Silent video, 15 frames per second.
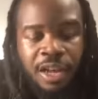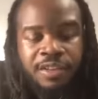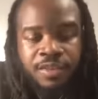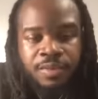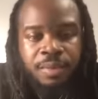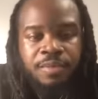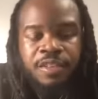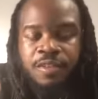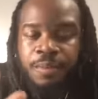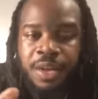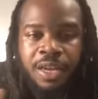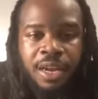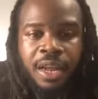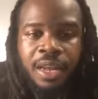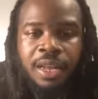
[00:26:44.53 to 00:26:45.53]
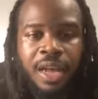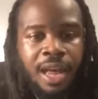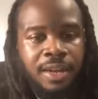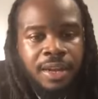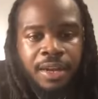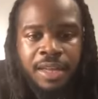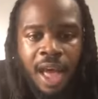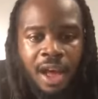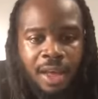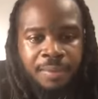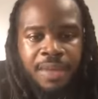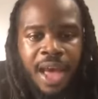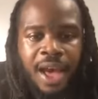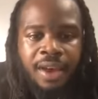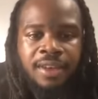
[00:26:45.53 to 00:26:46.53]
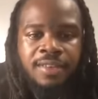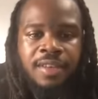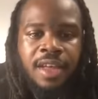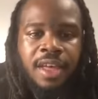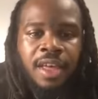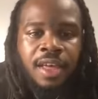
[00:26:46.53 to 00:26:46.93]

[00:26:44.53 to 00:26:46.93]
I'm just speaking at, look, I love y'all. I can be honest.